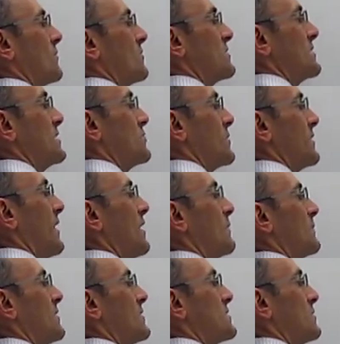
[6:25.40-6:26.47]
constituent
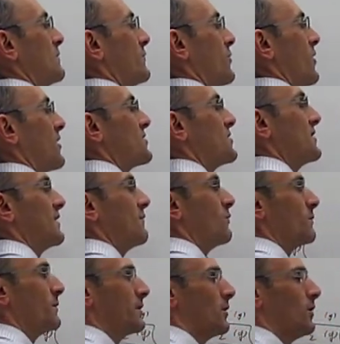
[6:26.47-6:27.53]
elements. So for oxygen that
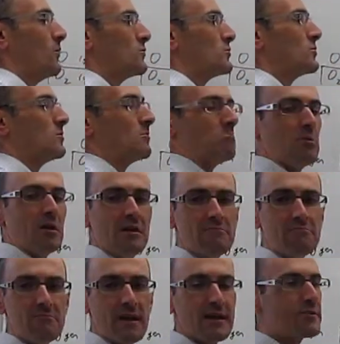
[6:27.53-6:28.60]
will be O2.
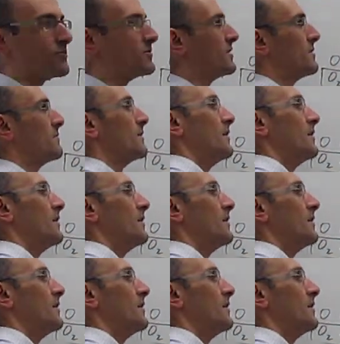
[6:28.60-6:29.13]
Nitrogen,